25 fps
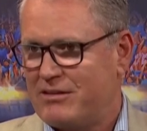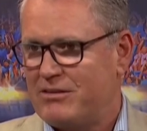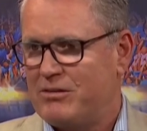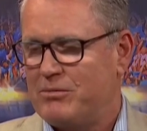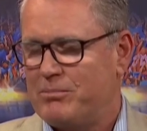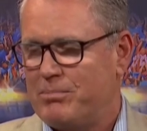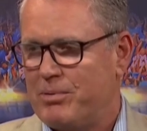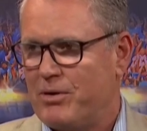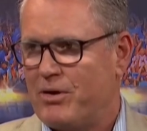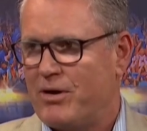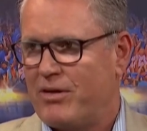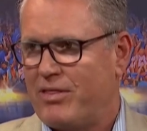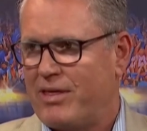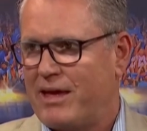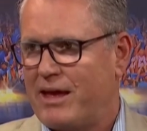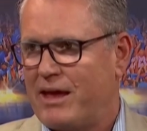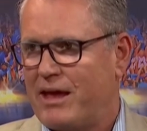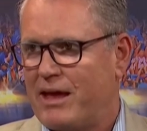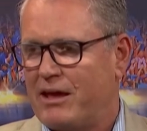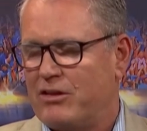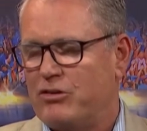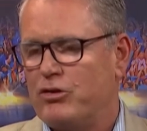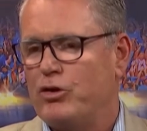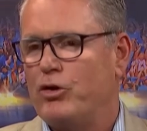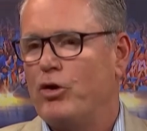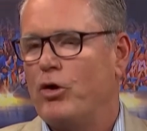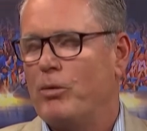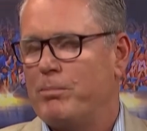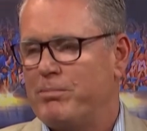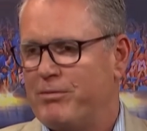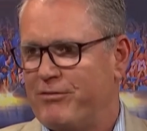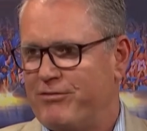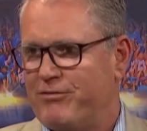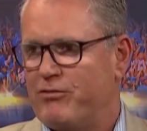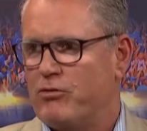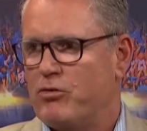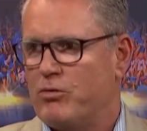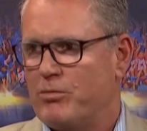affected by that, and you're
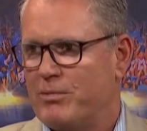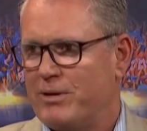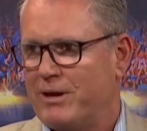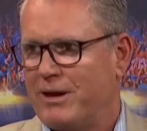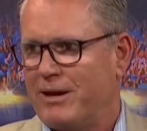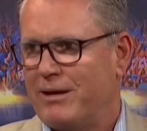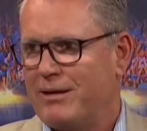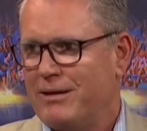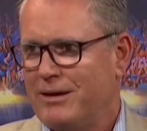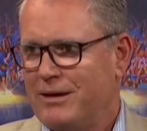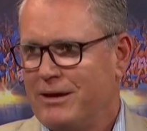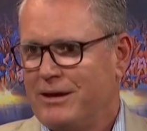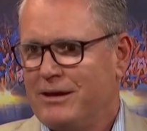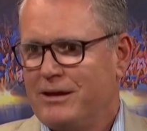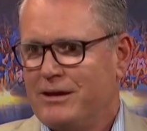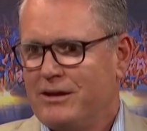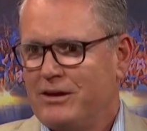not performing,